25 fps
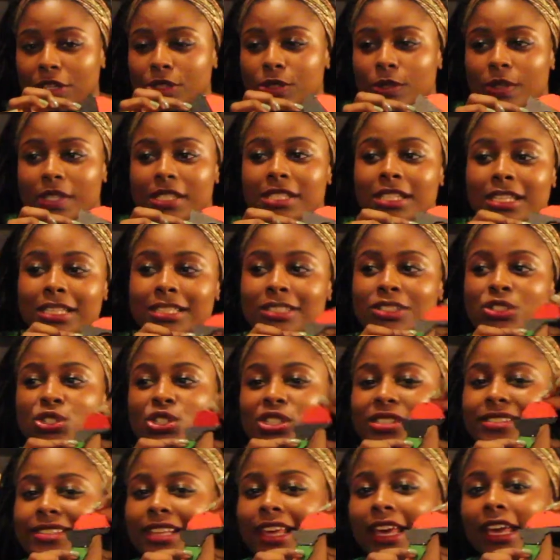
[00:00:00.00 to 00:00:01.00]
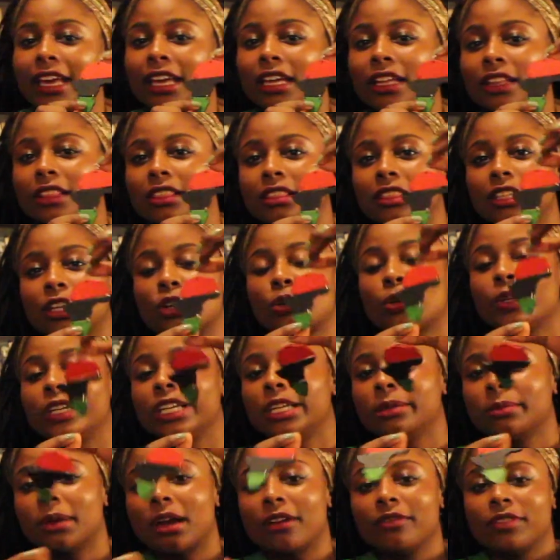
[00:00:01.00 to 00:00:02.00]
So this is just like the
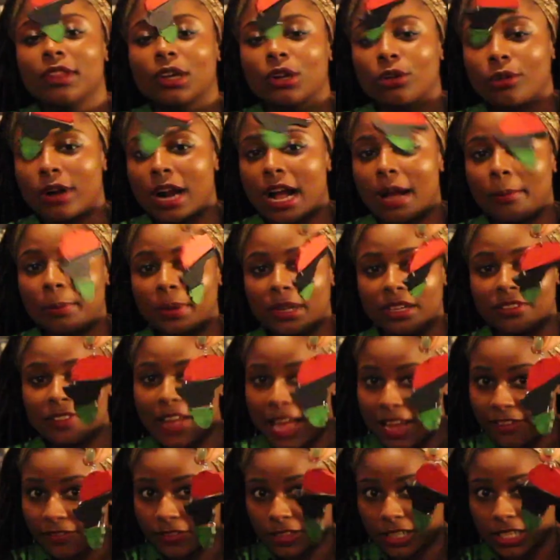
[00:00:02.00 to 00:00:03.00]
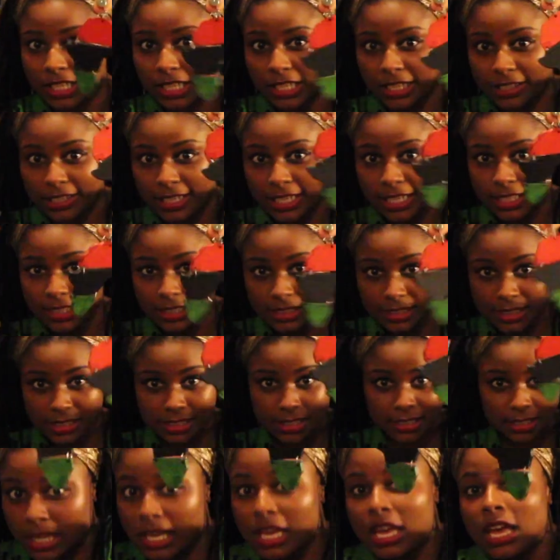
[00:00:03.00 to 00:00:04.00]
cream of the crop of Africa earrings.